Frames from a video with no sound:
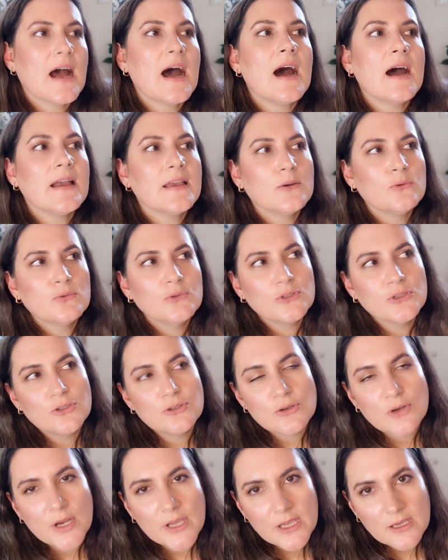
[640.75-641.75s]
I would
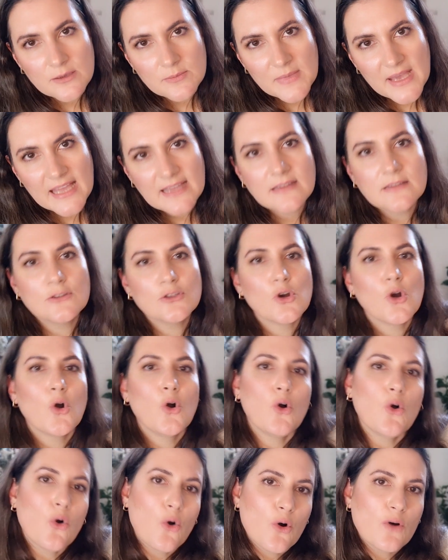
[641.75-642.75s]
recommend
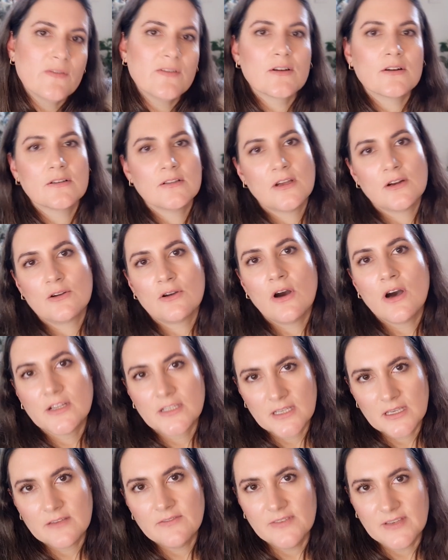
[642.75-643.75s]
over
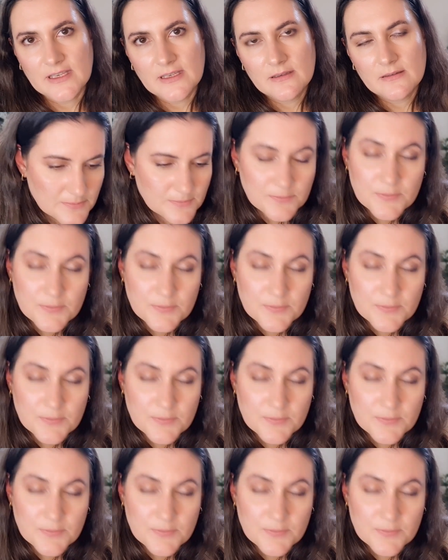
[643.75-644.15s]
Narcotic V,